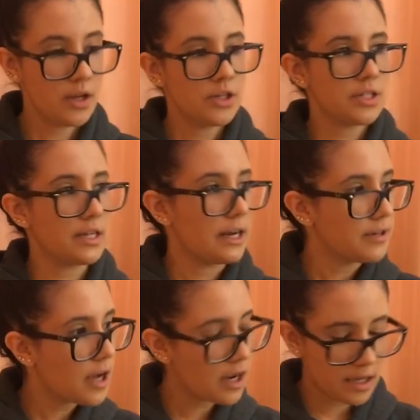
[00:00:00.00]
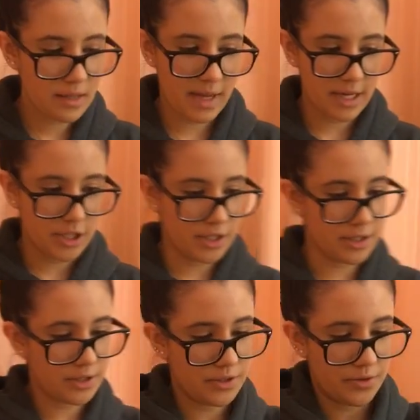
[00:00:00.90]
So then I would knock on the
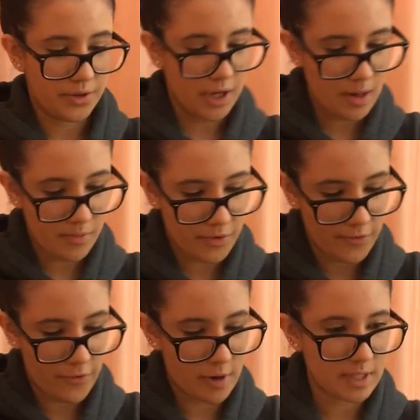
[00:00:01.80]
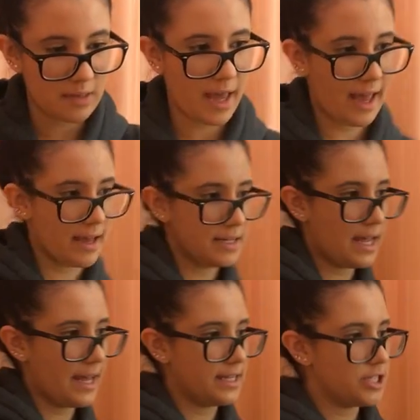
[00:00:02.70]
patient's door, perform some hand
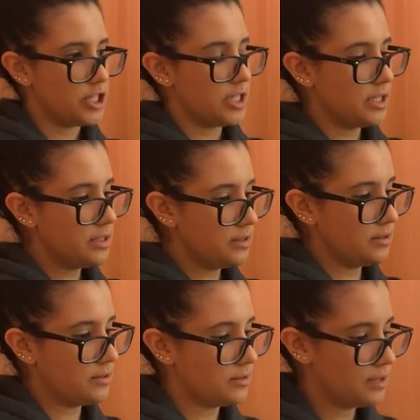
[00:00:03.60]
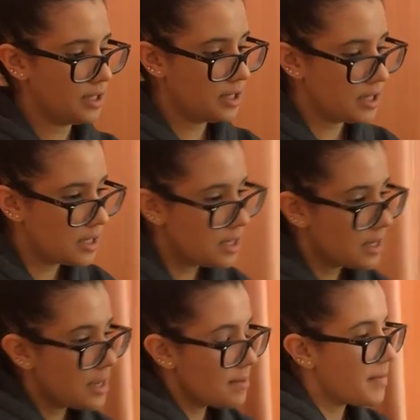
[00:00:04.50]
hygiene.
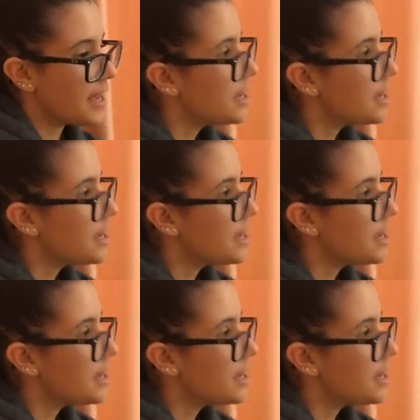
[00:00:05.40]
my